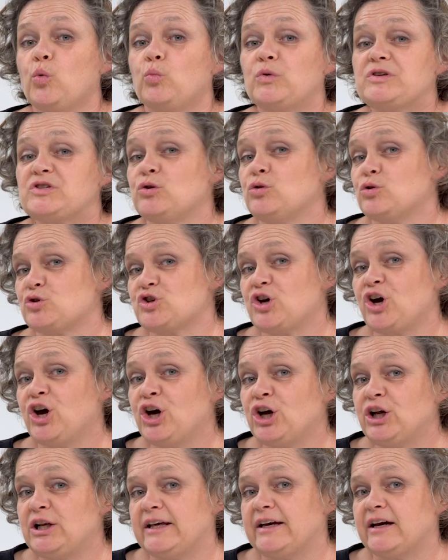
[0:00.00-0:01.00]
We talked
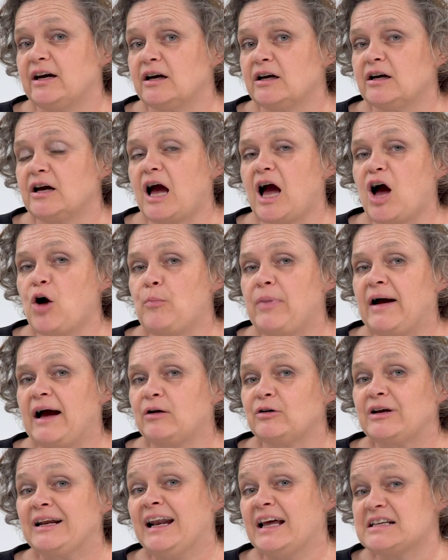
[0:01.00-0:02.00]
earlier
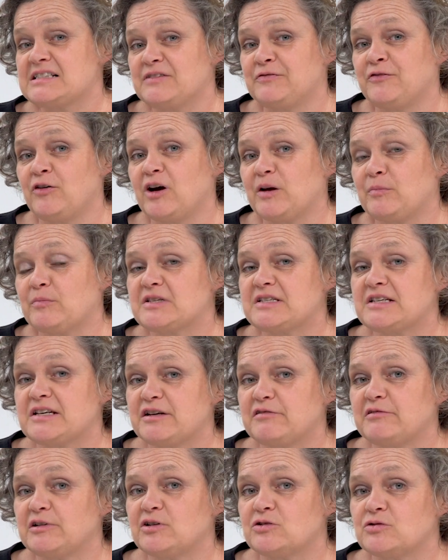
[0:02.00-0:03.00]
about classifying
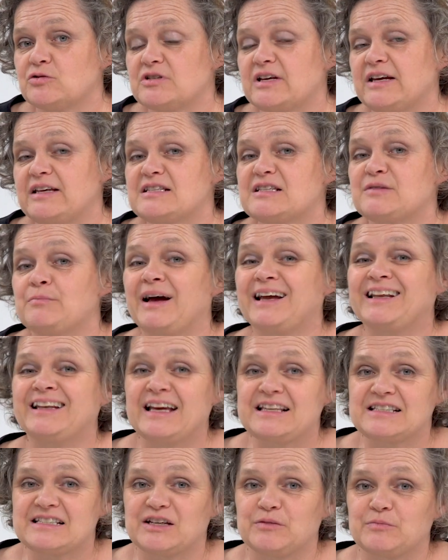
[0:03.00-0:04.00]
materials into
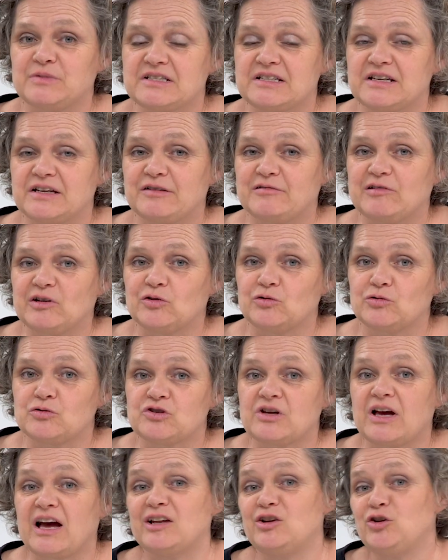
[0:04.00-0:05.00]
magnetic
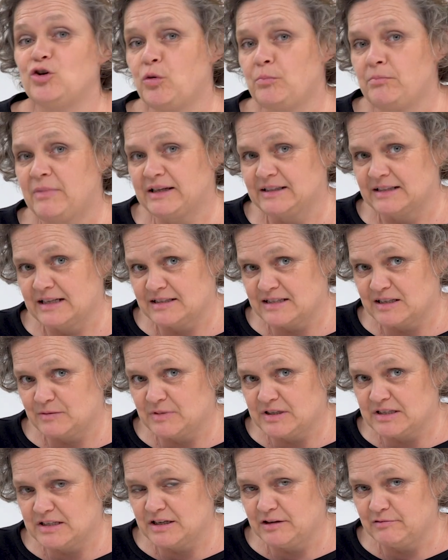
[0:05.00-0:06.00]
materials and non-magnetic
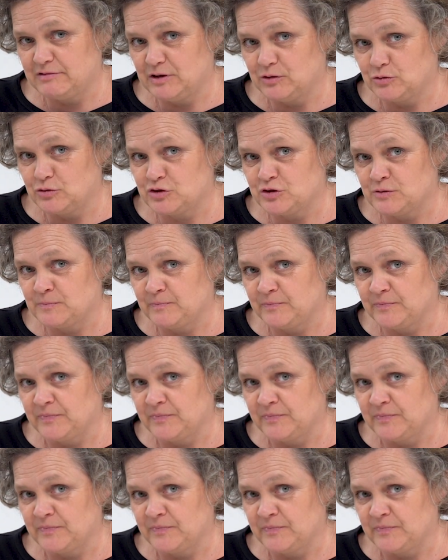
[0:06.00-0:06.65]
materials.